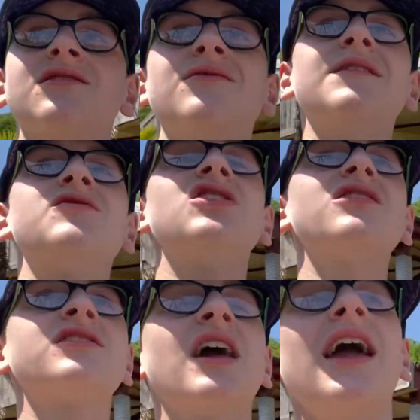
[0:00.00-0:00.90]
we've
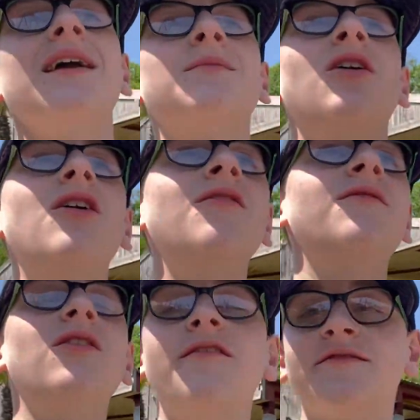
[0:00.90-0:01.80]
just came off
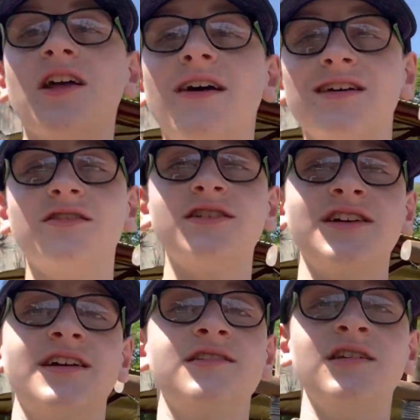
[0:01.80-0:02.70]
of Dino
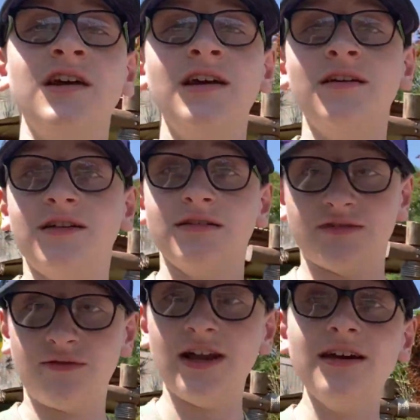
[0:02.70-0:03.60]
Chase.
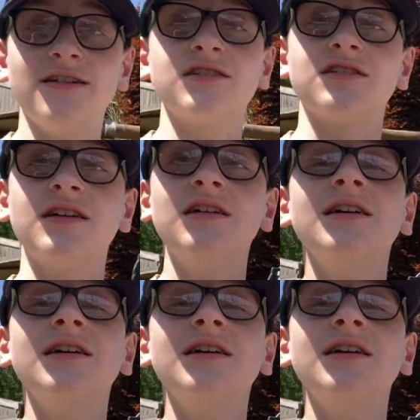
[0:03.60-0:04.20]
It's right there actually.